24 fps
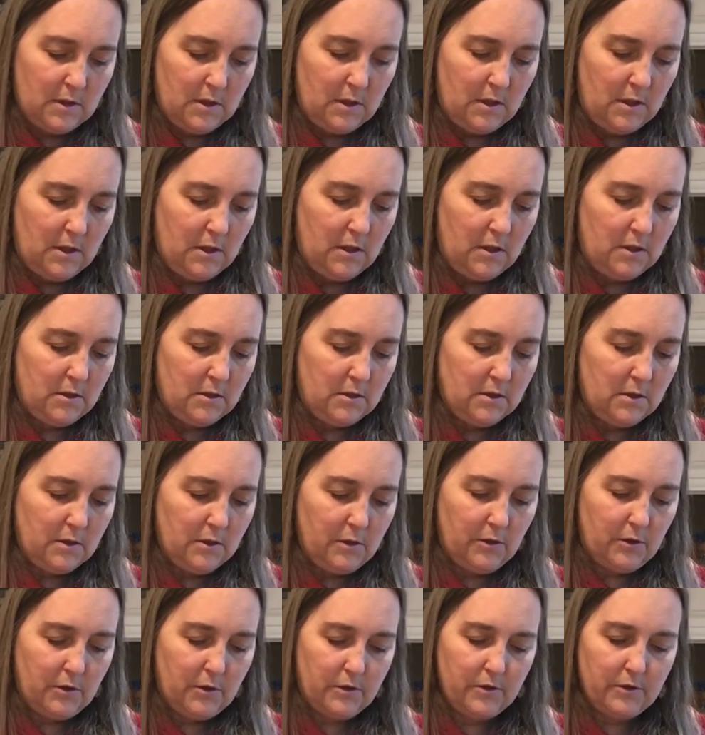and
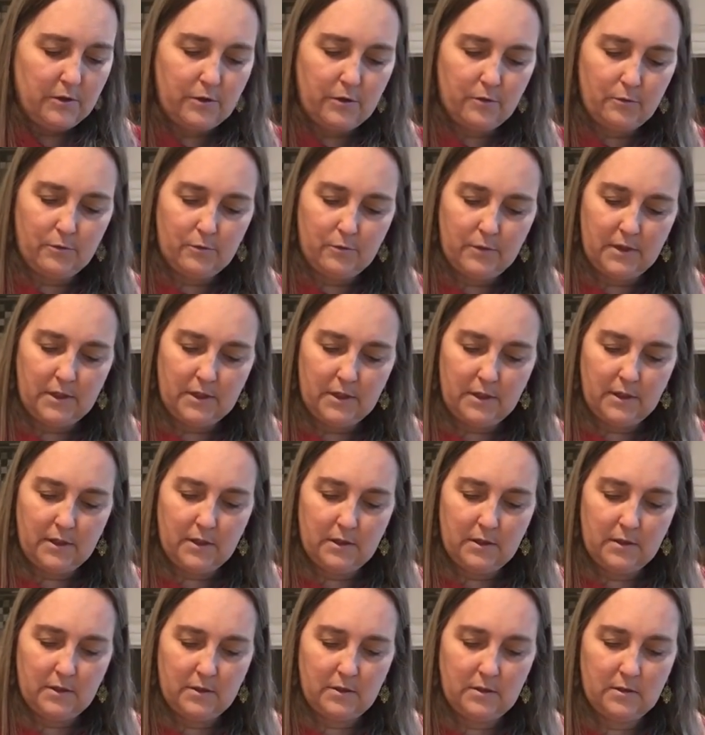3.
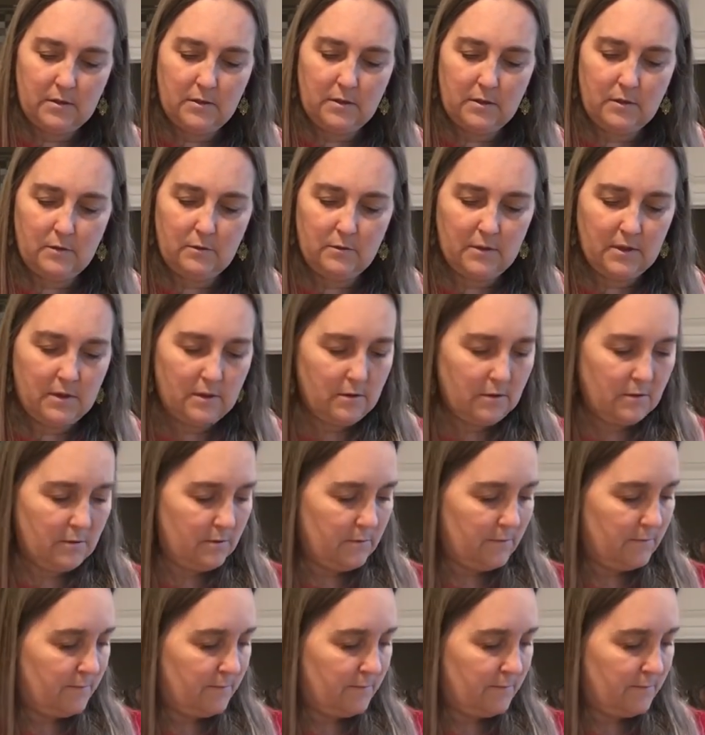There we go.